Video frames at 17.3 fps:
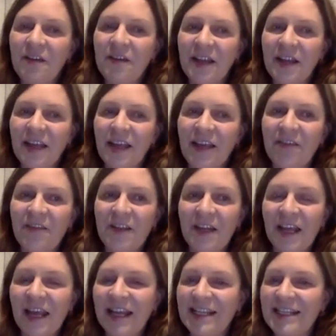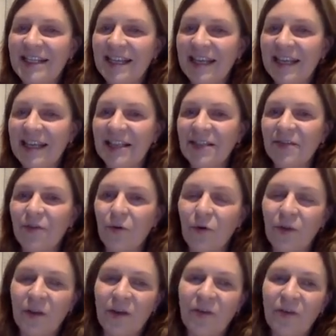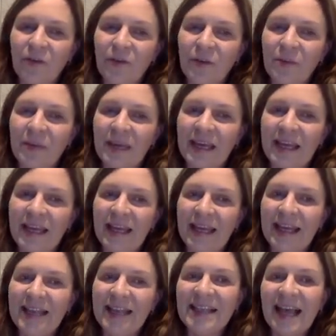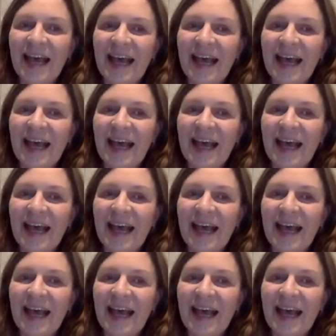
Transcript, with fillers: funny funny endings for the for the beginnings,